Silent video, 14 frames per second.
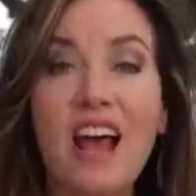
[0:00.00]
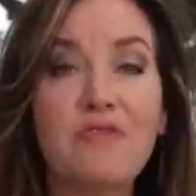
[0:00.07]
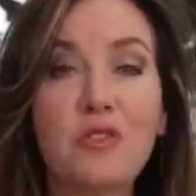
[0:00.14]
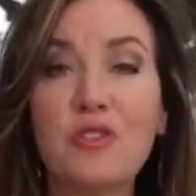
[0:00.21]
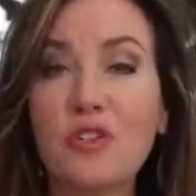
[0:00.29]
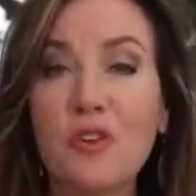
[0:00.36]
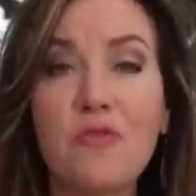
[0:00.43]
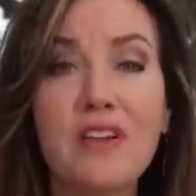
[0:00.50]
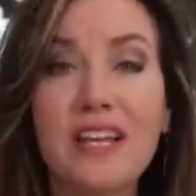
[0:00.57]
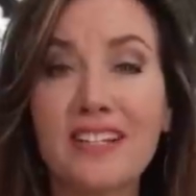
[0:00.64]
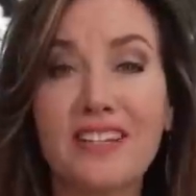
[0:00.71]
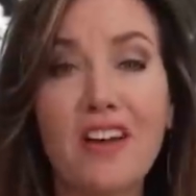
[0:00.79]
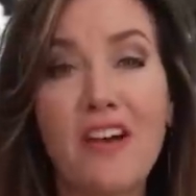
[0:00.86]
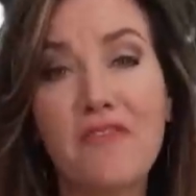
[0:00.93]
After
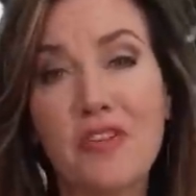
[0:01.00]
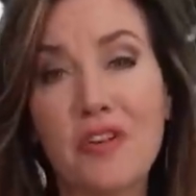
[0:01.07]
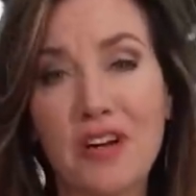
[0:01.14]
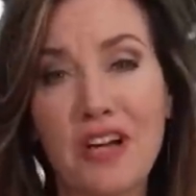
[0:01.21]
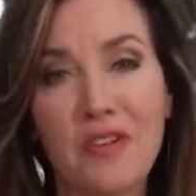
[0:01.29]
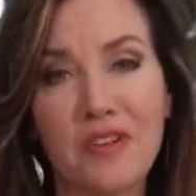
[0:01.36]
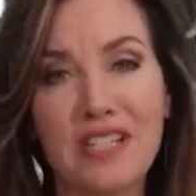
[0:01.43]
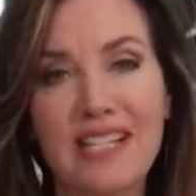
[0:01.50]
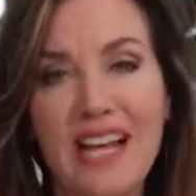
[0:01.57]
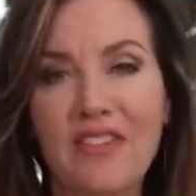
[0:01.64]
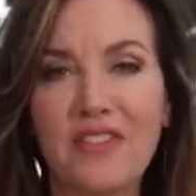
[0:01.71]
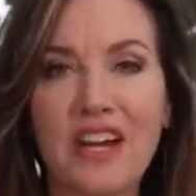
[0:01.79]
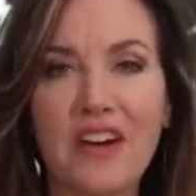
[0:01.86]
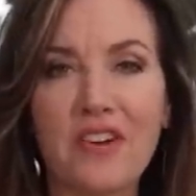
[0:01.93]
serving as governor here in
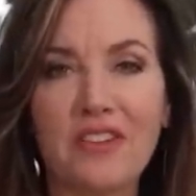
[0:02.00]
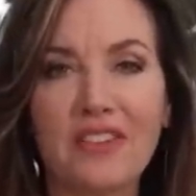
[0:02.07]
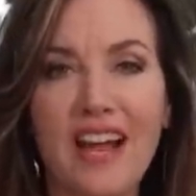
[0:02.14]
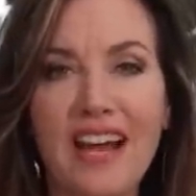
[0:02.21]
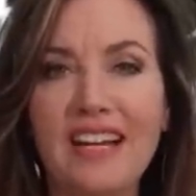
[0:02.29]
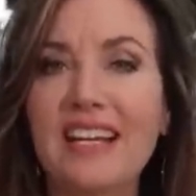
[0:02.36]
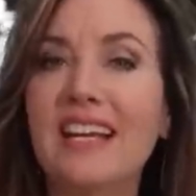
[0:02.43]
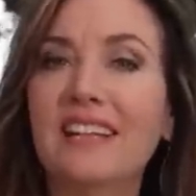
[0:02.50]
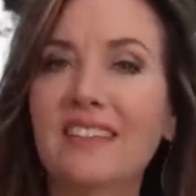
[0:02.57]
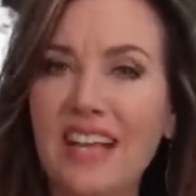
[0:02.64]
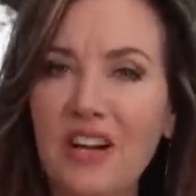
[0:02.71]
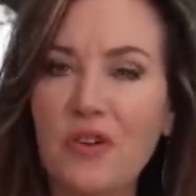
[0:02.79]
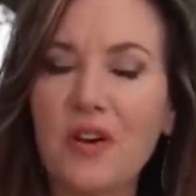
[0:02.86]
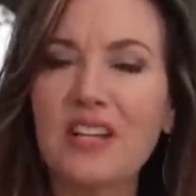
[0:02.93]
South Carolina
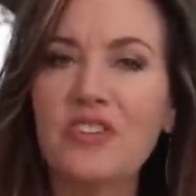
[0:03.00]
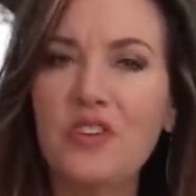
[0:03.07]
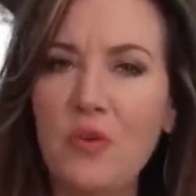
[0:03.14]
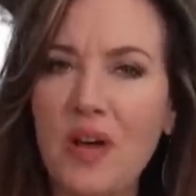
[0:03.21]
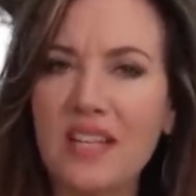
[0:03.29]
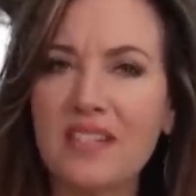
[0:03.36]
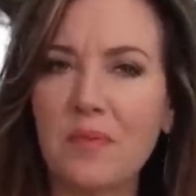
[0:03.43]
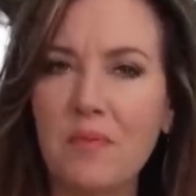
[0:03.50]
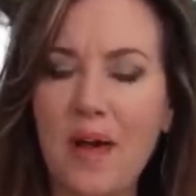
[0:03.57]
and later as U.S.